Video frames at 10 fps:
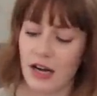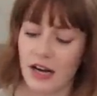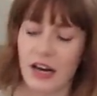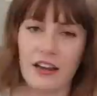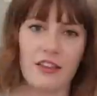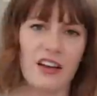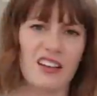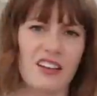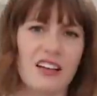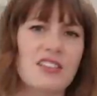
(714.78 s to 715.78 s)
I
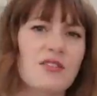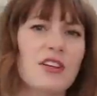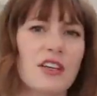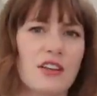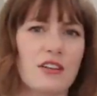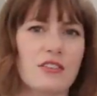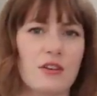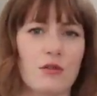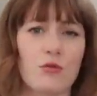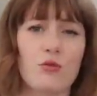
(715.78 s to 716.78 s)
thought, I just feel like theirs
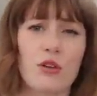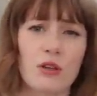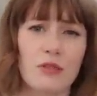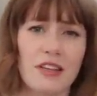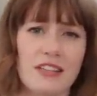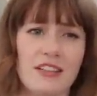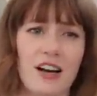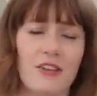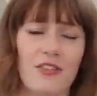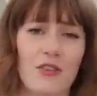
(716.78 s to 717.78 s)
are really, really
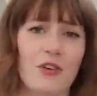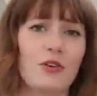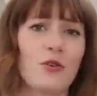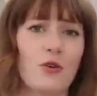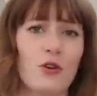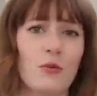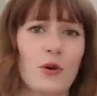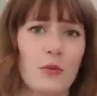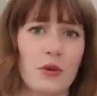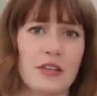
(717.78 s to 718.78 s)
soft. They have
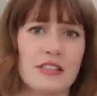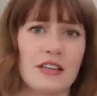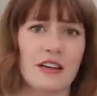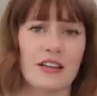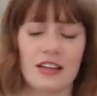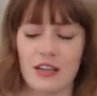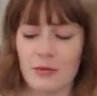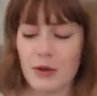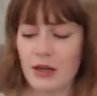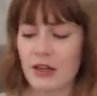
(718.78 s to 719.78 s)
adorable prints on
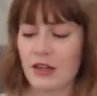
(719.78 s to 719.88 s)
them.